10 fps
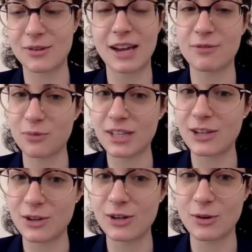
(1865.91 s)
you have a really
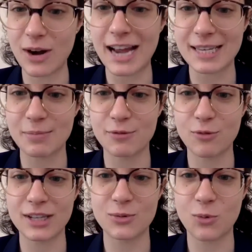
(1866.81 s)
good grasp of
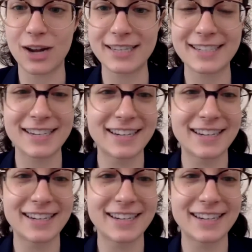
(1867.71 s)
what's what.